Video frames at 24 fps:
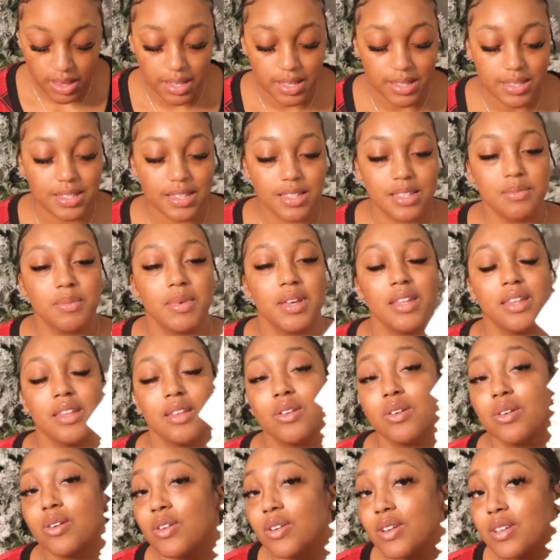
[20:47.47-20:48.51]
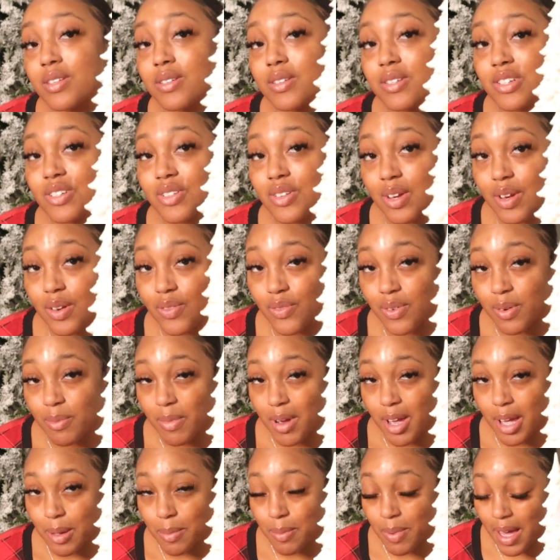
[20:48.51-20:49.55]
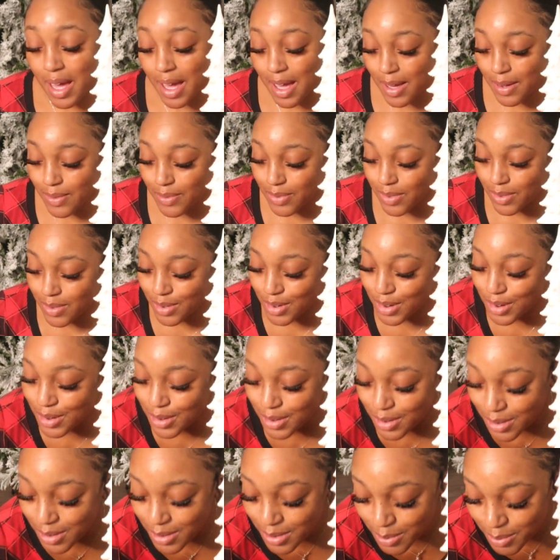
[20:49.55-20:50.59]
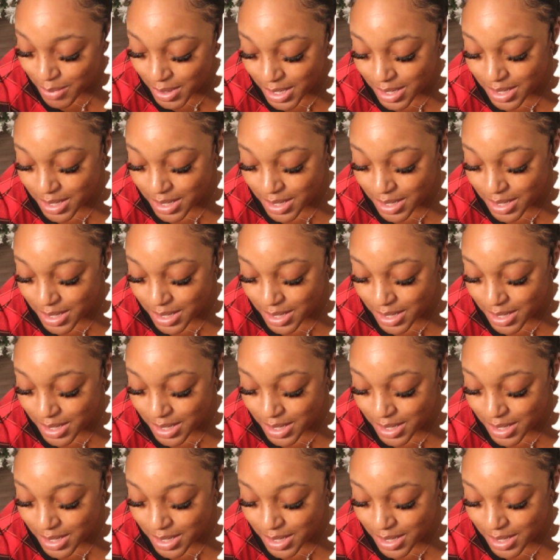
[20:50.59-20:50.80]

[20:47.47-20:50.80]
This is my little Christmas tree for my bathroom.